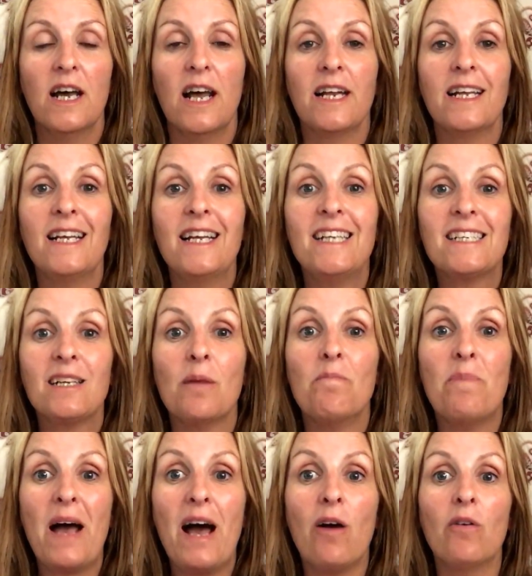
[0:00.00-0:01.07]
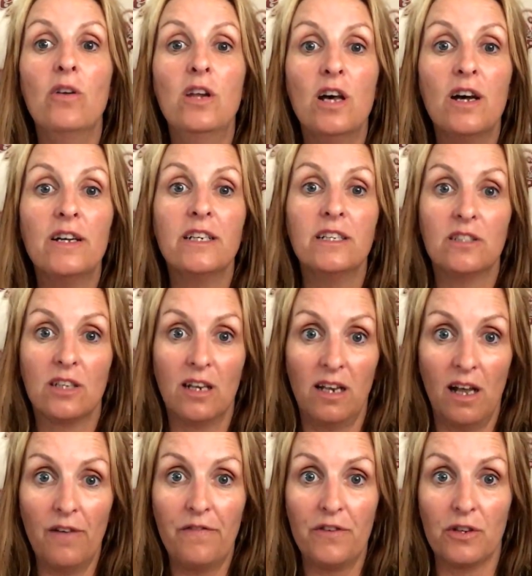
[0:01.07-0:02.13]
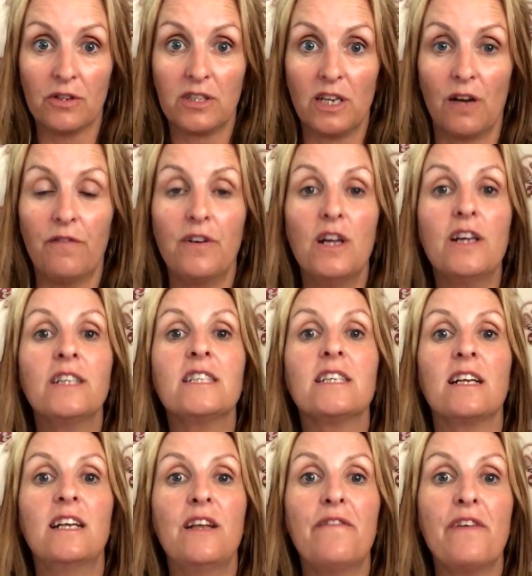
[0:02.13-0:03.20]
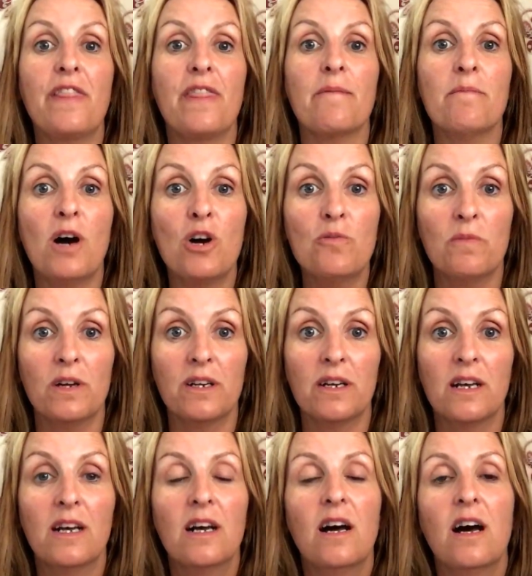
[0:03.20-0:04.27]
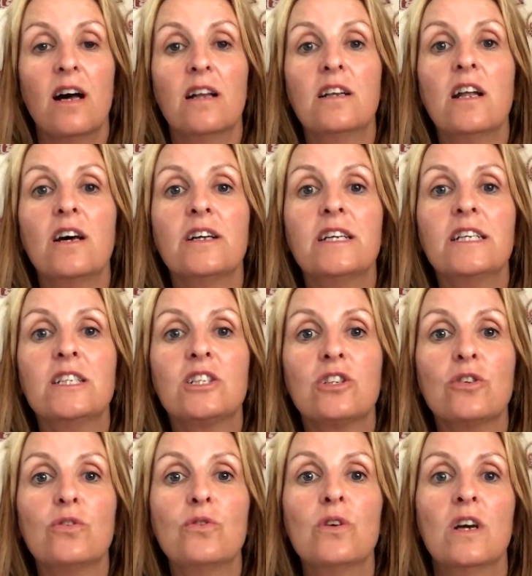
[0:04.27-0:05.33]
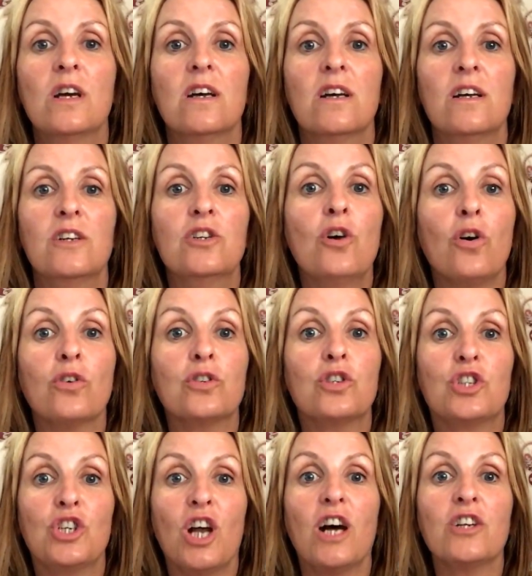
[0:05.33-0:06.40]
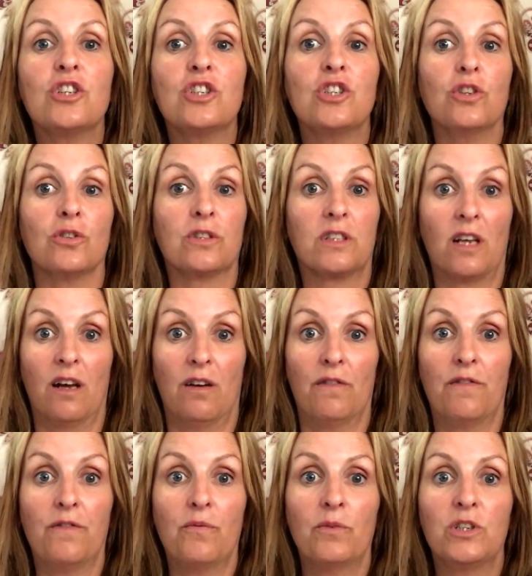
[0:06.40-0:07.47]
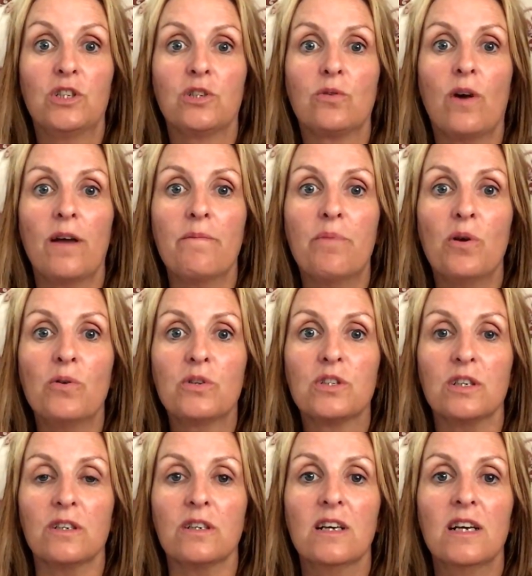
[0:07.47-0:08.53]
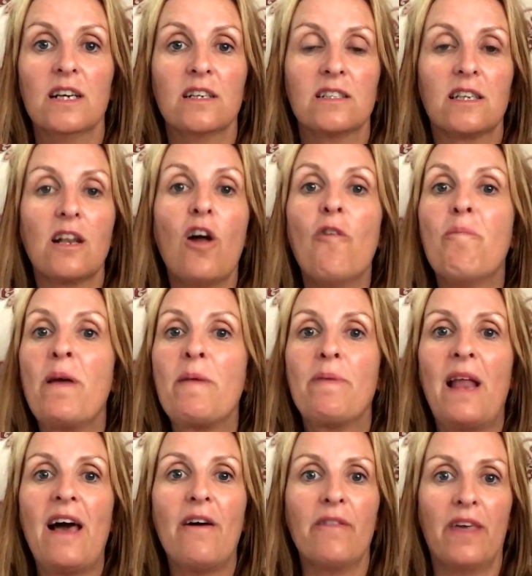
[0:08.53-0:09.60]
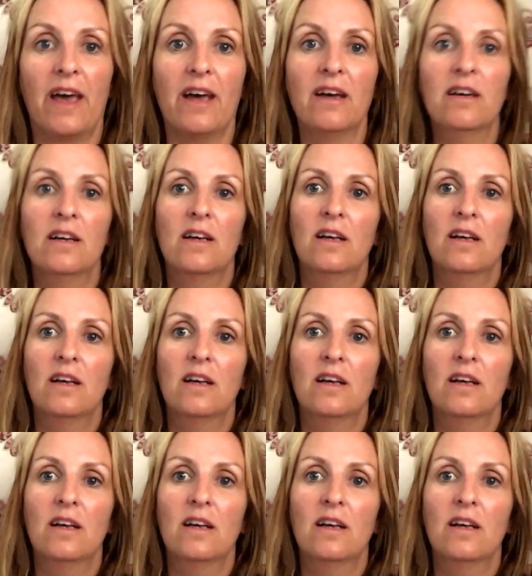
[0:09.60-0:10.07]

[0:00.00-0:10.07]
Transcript: And it is about learning to love yourself, learning to live in the moment, and learning to not judge yourself, which is quite important, because there's a lot of people out there